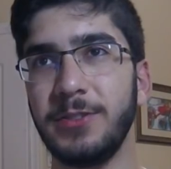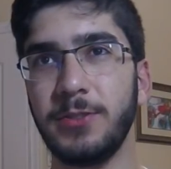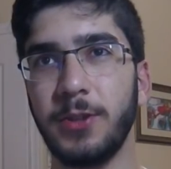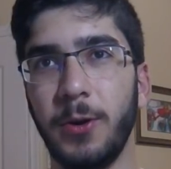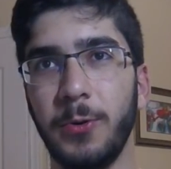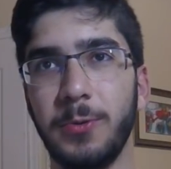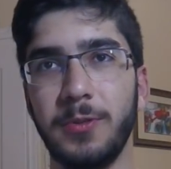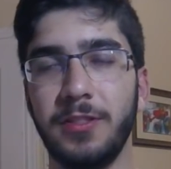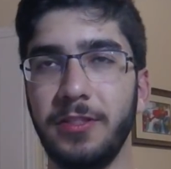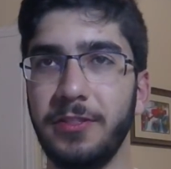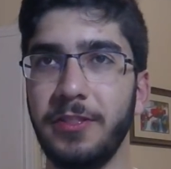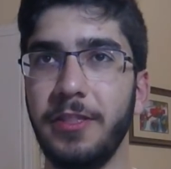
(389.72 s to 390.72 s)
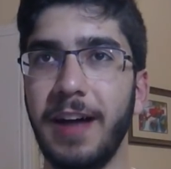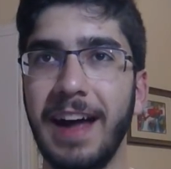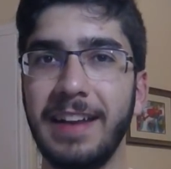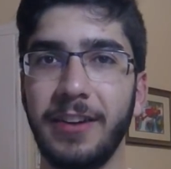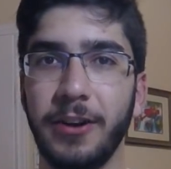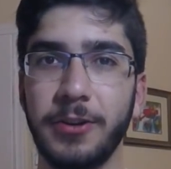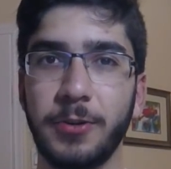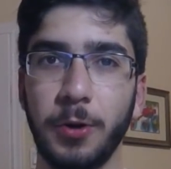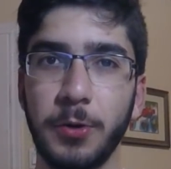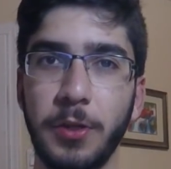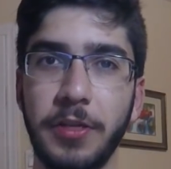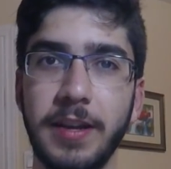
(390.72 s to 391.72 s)
go that
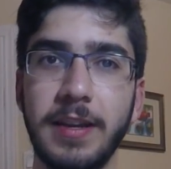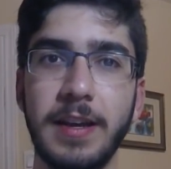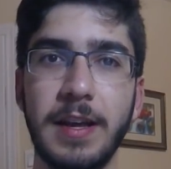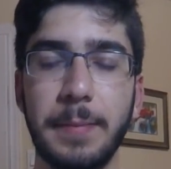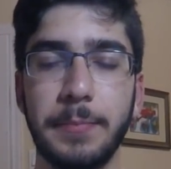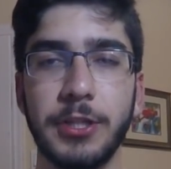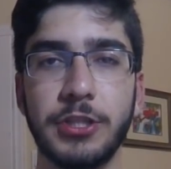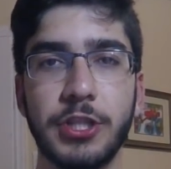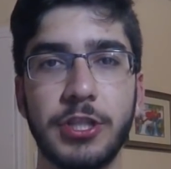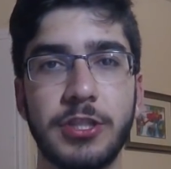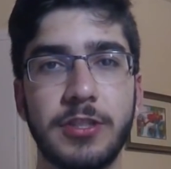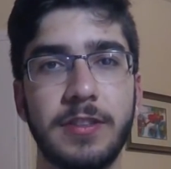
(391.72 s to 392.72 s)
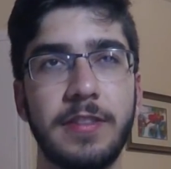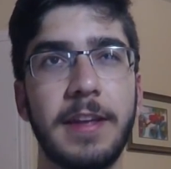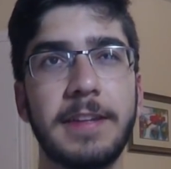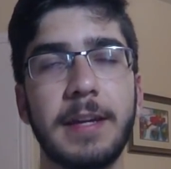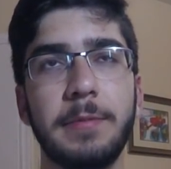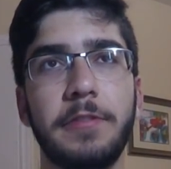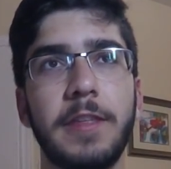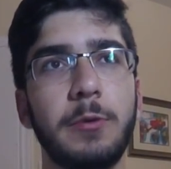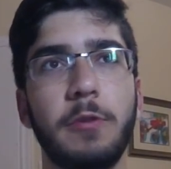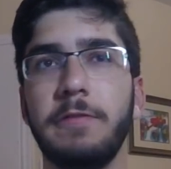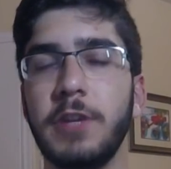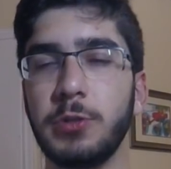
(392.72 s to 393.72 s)
hardcore with it, but just that type of thing
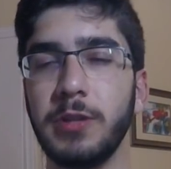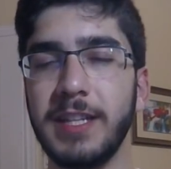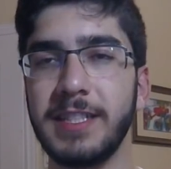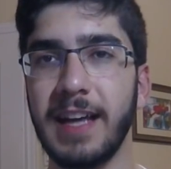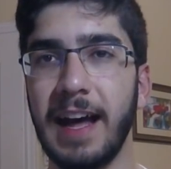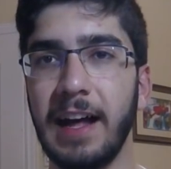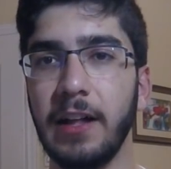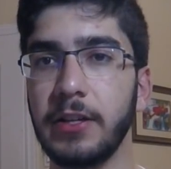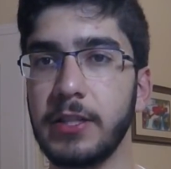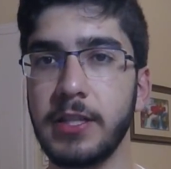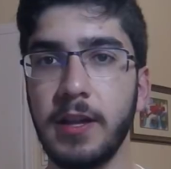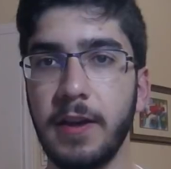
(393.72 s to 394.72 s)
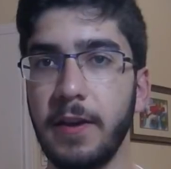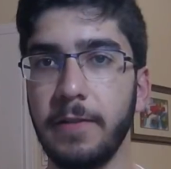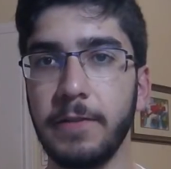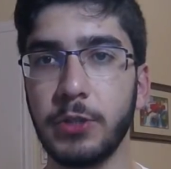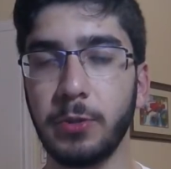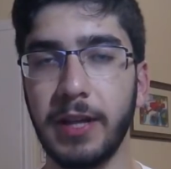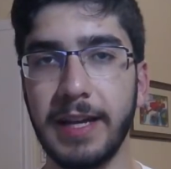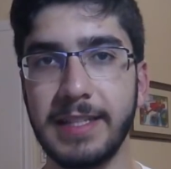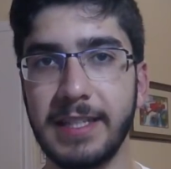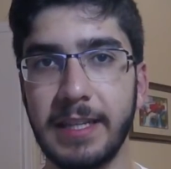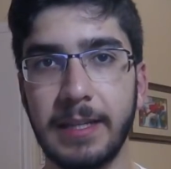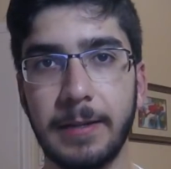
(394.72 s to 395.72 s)
with visualizing algs,
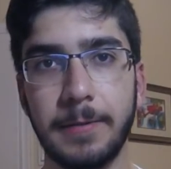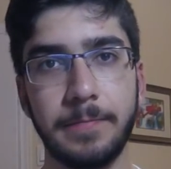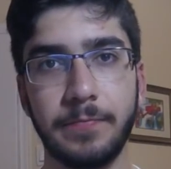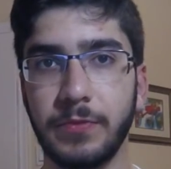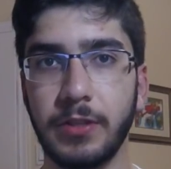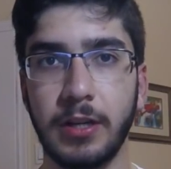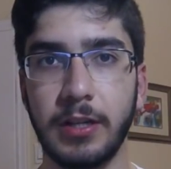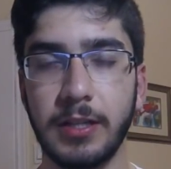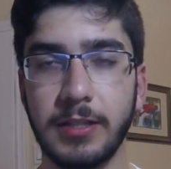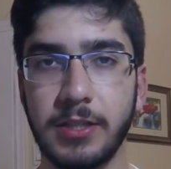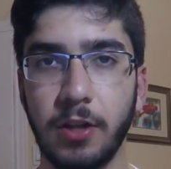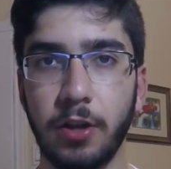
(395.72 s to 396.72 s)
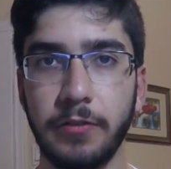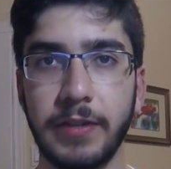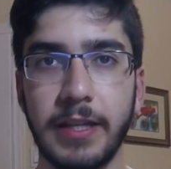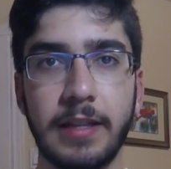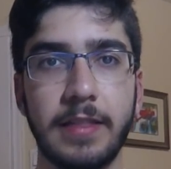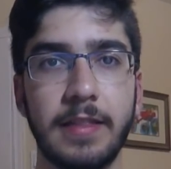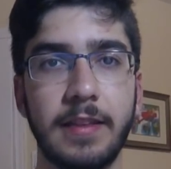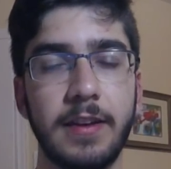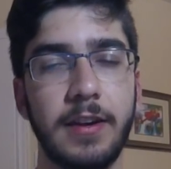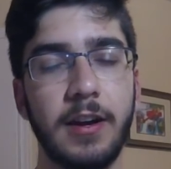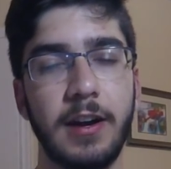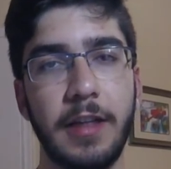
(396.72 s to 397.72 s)
visualizing solving,
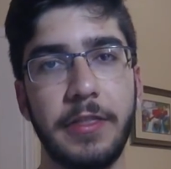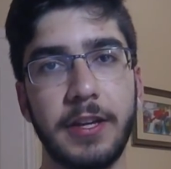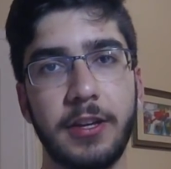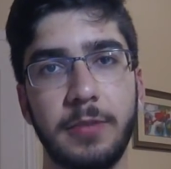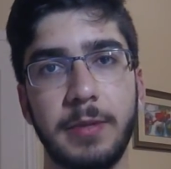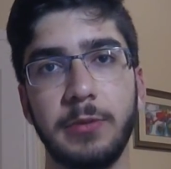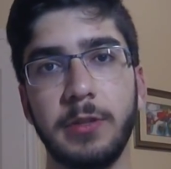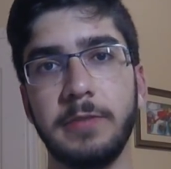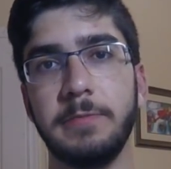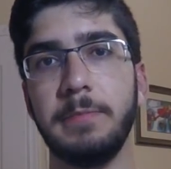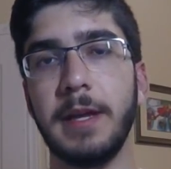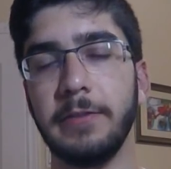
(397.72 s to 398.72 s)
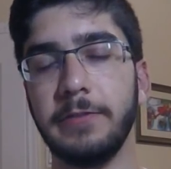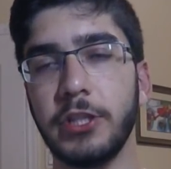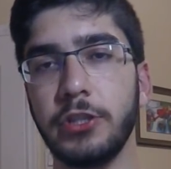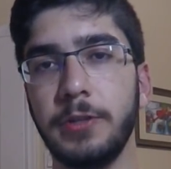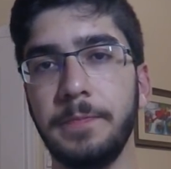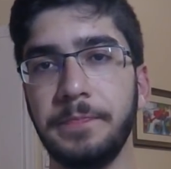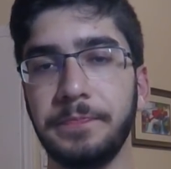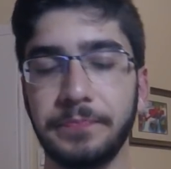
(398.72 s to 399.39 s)
I think could be really beneficial.